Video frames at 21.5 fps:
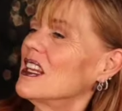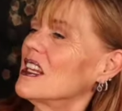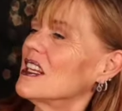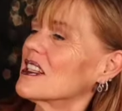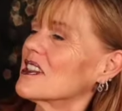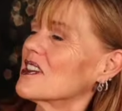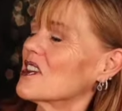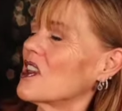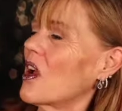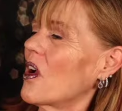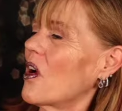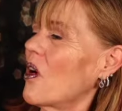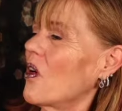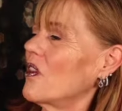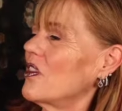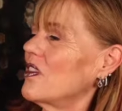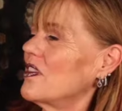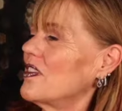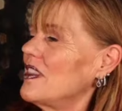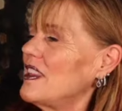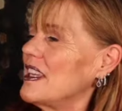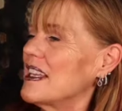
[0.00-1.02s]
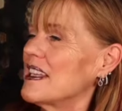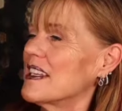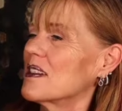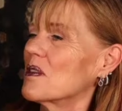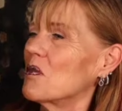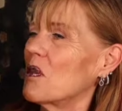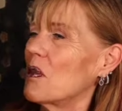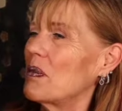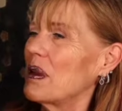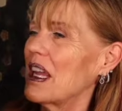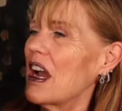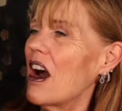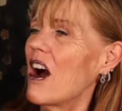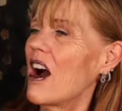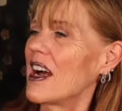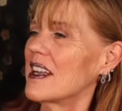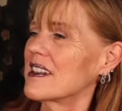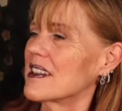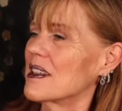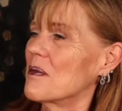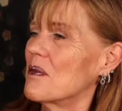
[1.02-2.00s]
So this will be
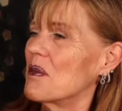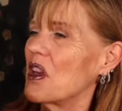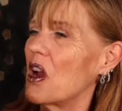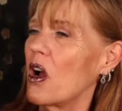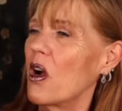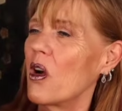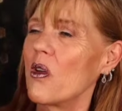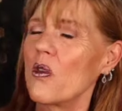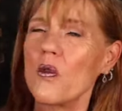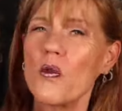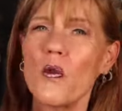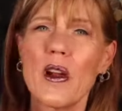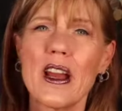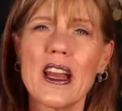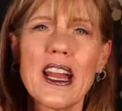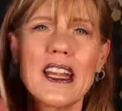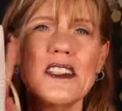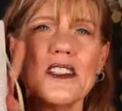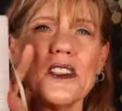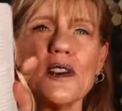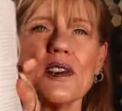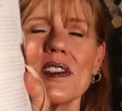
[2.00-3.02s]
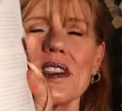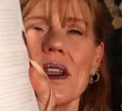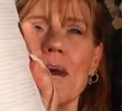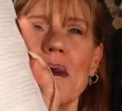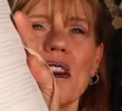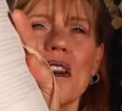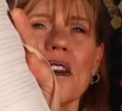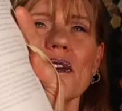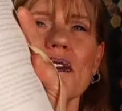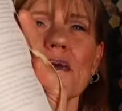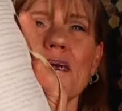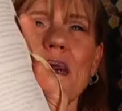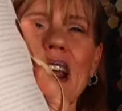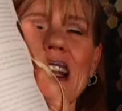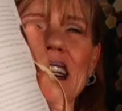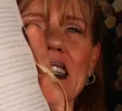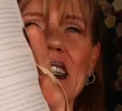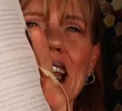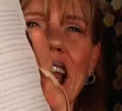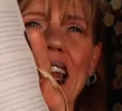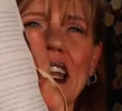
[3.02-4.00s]
awesome though when I do some of those
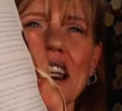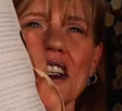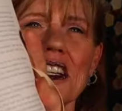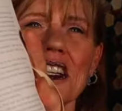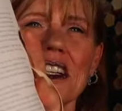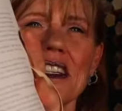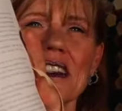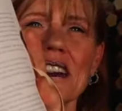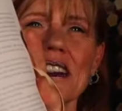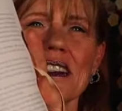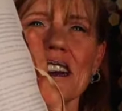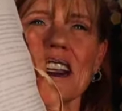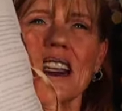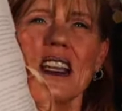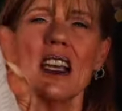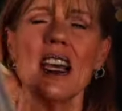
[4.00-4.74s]
meditations.